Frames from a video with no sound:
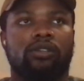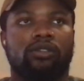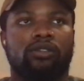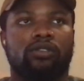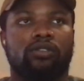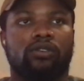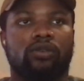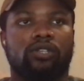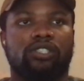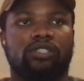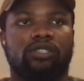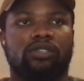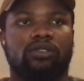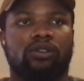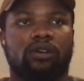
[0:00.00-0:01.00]
So it
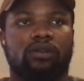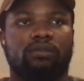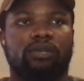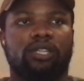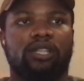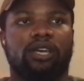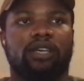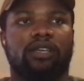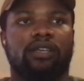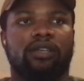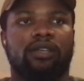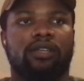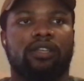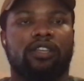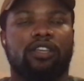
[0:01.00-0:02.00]
just taught me like,
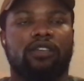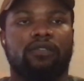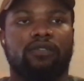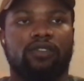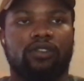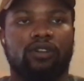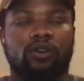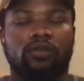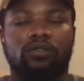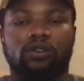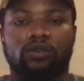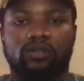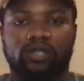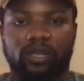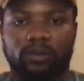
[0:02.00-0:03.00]
if you don't know
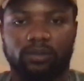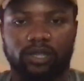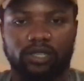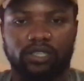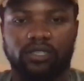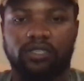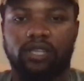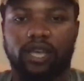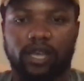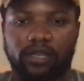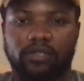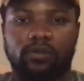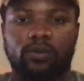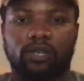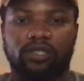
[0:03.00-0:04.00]
something, just
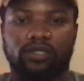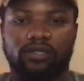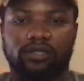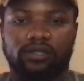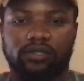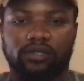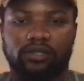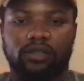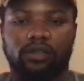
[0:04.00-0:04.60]
ask questions.